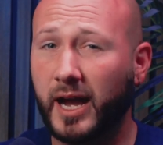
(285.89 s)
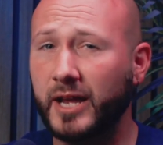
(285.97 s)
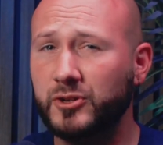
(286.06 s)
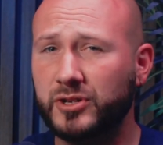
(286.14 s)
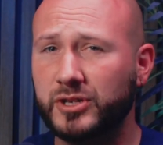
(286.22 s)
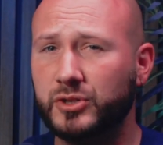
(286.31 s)

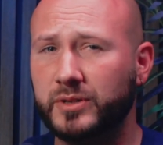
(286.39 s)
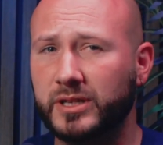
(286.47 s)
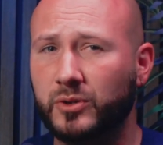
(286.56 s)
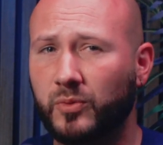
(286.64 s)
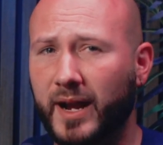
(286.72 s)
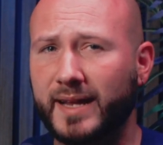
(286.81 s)

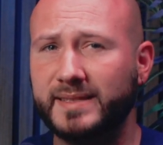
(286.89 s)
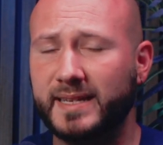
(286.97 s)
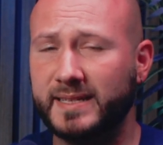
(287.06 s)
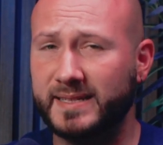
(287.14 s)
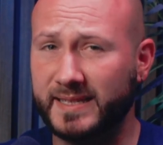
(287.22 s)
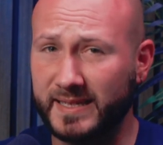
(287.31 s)
hydrogen-treated rats
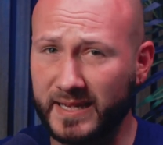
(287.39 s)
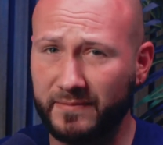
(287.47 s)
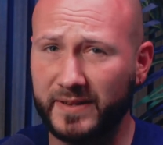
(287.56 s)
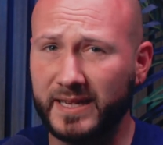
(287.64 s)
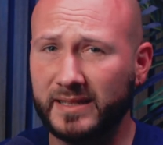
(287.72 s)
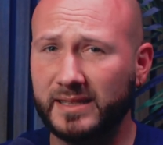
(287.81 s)
had
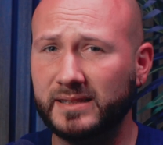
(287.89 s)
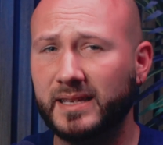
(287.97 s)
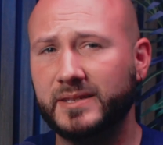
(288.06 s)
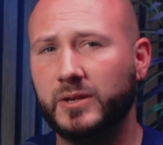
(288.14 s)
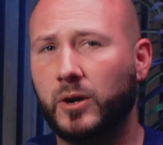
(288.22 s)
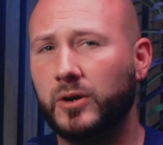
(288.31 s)
significantly
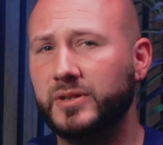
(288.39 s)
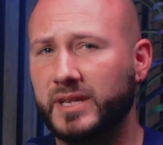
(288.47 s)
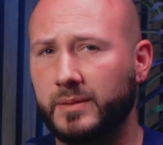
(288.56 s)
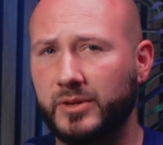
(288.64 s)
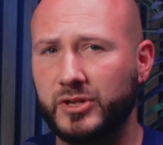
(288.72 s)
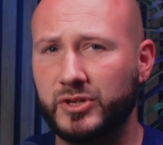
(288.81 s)
less heart
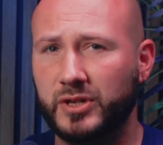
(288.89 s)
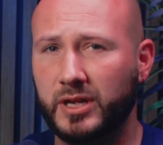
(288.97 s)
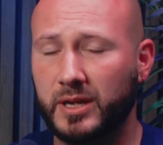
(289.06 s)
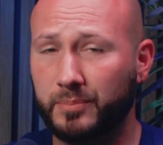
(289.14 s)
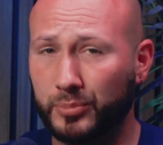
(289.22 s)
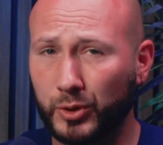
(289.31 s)
damage,
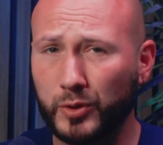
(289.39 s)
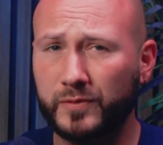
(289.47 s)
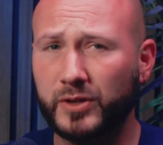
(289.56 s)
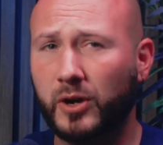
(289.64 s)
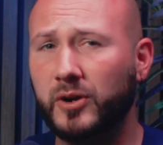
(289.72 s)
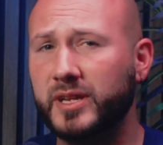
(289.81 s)

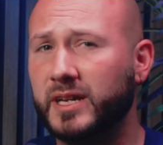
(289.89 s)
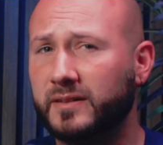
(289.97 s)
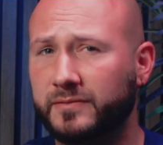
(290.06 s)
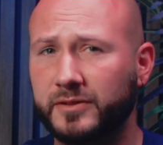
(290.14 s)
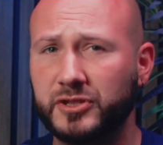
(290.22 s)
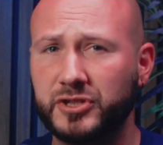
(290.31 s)
improved
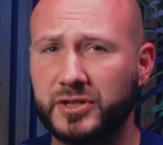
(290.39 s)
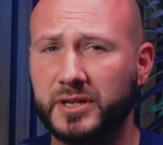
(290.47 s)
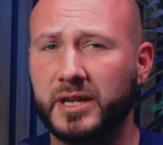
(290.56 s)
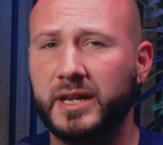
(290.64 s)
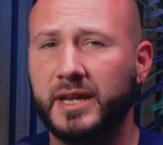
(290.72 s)
cardiac function,